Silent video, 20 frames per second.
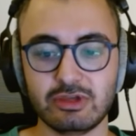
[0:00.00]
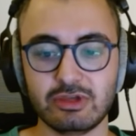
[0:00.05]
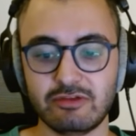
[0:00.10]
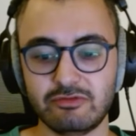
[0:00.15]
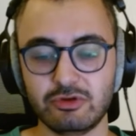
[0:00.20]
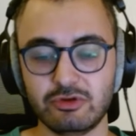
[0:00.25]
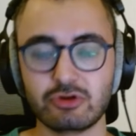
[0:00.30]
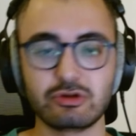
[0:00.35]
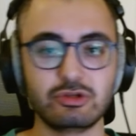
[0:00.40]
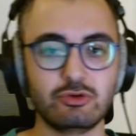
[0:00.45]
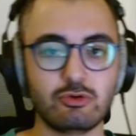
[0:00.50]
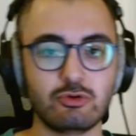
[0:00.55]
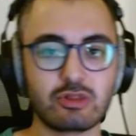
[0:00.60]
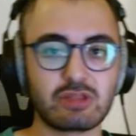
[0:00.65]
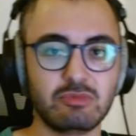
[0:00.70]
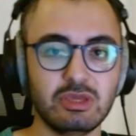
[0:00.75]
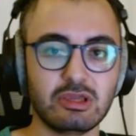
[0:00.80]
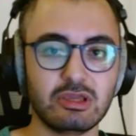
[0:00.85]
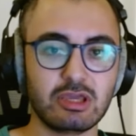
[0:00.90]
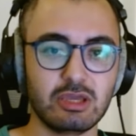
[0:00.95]
If your
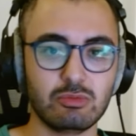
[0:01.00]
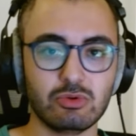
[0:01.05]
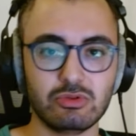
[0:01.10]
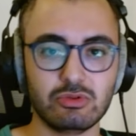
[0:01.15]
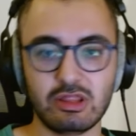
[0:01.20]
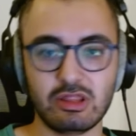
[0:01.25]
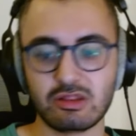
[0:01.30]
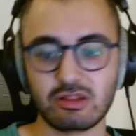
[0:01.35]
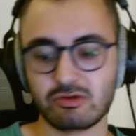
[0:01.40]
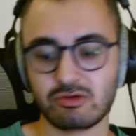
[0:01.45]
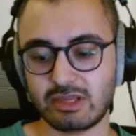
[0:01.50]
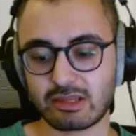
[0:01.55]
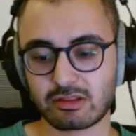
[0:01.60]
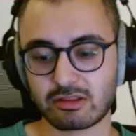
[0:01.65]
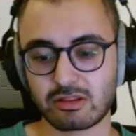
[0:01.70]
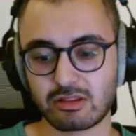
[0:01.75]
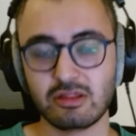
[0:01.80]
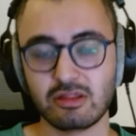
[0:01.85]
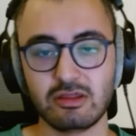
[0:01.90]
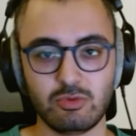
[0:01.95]
USB cable
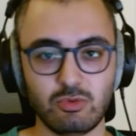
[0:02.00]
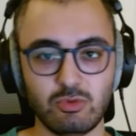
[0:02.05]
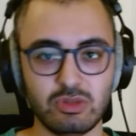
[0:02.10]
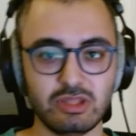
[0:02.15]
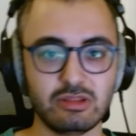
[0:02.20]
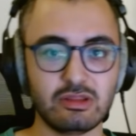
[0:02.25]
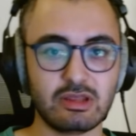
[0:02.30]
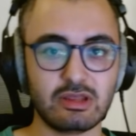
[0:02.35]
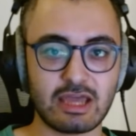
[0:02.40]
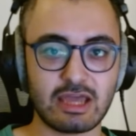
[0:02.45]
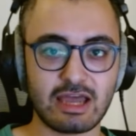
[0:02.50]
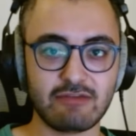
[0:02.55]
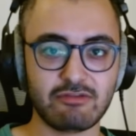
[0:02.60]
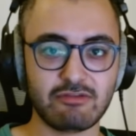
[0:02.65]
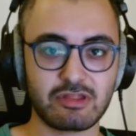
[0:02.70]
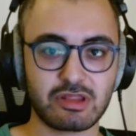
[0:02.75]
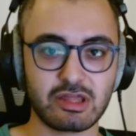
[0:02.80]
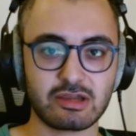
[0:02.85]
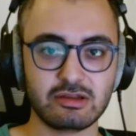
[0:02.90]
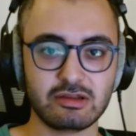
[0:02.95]
disconnects within that half a
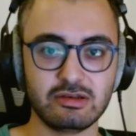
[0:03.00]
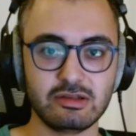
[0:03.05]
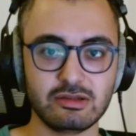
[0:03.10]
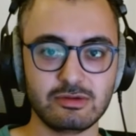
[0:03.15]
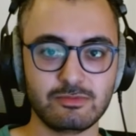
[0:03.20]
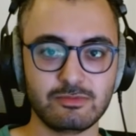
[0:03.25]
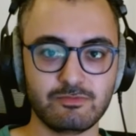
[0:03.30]
second,